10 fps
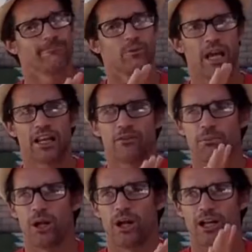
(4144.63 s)
Round of
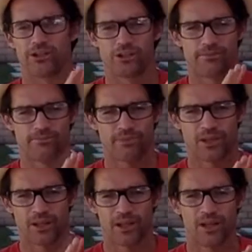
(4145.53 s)
applause.
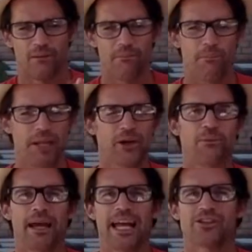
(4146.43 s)
Bill
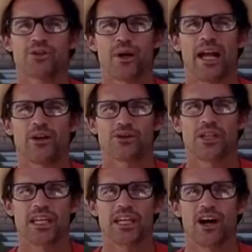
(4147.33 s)

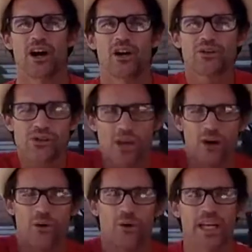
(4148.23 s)
Mazeroski
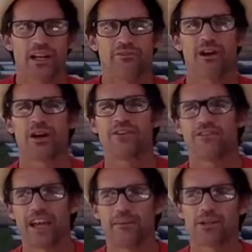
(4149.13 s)
also hit a very
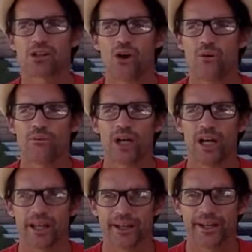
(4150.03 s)
famous home
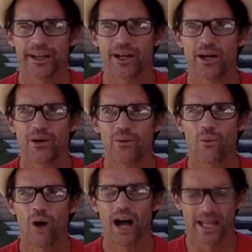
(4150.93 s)
run.
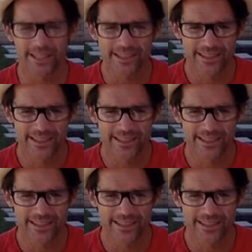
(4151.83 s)
What